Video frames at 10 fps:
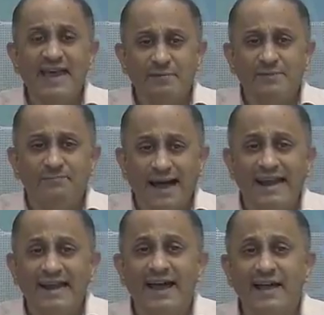but by
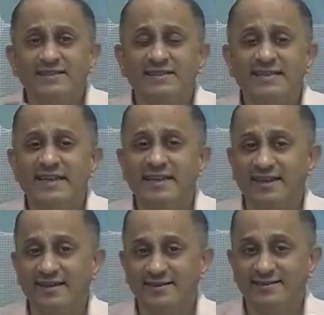and large the
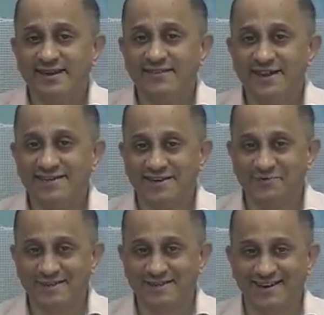derivation
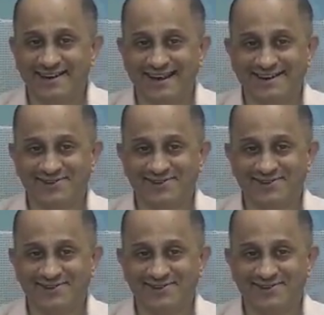was correct.